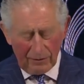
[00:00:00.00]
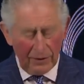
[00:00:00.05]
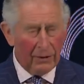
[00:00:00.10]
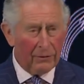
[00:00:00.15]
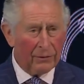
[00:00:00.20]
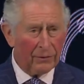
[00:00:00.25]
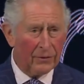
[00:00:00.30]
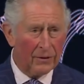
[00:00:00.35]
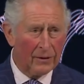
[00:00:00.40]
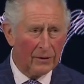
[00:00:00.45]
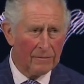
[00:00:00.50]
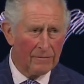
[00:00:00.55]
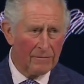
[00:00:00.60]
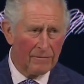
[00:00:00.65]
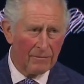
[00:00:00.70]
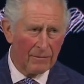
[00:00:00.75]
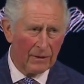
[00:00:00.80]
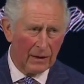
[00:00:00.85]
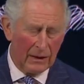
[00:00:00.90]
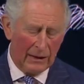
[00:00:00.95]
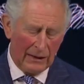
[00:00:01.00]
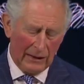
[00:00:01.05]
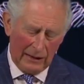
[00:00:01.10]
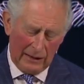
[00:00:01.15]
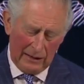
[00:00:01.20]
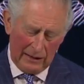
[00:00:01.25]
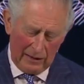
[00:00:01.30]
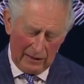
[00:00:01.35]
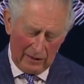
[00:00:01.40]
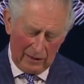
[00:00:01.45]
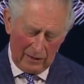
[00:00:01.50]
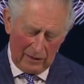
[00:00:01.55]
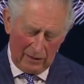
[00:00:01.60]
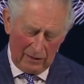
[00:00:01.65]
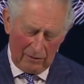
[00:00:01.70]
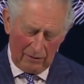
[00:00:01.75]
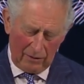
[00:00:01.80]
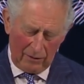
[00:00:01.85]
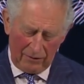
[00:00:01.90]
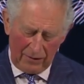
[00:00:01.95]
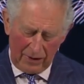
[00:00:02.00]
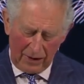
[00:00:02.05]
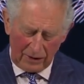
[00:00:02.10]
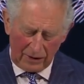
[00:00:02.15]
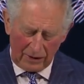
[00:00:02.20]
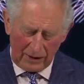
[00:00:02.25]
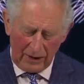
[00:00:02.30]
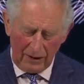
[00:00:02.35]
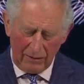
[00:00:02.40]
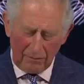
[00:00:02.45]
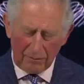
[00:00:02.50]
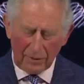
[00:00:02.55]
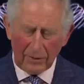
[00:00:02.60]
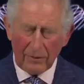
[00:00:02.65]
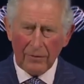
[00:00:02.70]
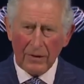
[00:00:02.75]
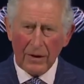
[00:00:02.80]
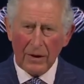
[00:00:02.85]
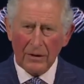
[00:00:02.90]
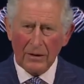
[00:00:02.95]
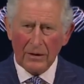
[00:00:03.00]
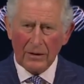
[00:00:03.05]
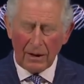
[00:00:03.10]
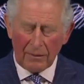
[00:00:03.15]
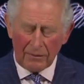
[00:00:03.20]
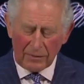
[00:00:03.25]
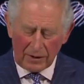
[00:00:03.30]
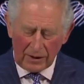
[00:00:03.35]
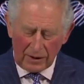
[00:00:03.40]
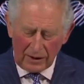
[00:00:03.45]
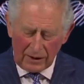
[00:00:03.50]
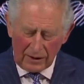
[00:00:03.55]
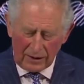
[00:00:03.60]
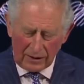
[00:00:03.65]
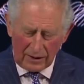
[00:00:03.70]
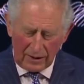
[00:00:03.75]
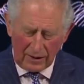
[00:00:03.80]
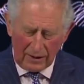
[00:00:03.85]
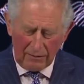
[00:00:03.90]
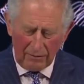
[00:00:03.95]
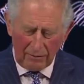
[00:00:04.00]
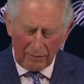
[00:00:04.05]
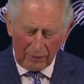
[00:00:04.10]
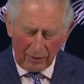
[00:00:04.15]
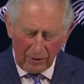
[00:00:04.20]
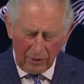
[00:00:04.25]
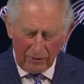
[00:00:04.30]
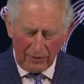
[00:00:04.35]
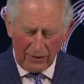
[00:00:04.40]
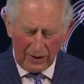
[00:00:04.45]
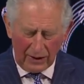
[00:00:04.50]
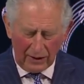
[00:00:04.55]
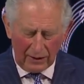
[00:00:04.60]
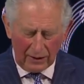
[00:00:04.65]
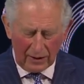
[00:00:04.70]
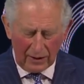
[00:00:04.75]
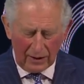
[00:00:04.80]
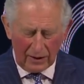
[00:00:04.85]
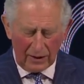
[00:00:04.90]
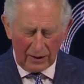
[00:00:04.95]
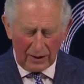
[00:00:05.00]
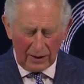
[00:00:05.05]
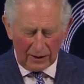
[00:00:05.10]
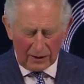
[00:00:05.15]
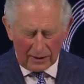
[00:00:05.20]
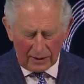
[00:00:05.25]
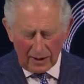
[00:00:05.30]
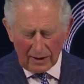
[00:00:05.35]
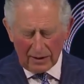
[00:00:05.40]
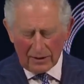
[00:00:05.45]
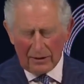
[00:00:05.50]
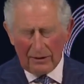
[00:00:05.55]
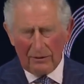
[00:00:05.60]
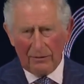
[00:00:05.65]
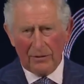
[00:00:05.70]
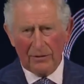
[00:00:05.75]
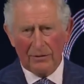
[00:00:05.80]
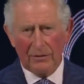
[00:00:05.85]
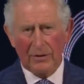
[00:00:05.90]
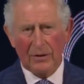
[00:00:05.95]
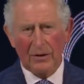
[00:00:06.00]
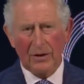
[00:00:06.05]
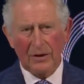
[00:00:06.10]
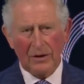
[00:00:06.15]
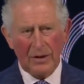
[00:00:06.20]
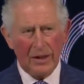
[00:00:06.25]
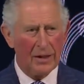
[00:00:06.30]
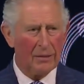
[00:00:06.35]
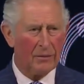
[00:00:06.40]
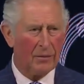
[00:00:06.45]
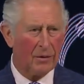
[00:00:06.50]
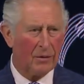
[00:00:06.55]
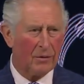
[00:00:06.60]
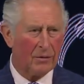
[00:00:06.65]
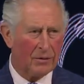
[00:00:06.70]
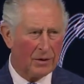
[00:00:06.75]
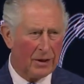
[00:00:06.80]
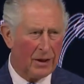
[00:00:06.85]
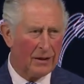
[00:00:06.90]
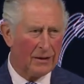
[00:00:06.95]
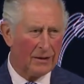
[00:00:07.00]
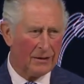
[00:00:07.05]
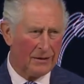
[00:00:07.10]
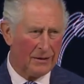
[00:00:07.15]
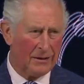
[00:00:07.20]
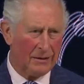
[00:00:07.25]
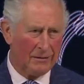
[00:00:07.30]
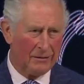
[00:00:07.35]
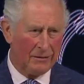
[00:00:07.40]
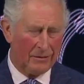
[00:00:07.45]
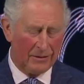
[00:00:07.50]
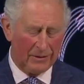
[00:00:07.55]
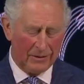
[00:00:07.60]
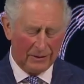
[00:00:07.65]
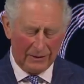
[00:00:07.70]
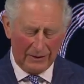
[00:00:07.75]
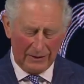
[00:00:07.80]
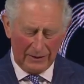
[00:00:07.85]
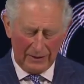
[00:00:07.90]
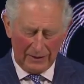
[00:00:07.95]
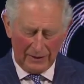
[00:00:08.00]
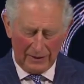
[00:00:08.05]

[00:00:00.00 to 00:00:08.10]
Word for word: Fifth, reversing perverse subsidies and improving incentives for sustainable alternatives.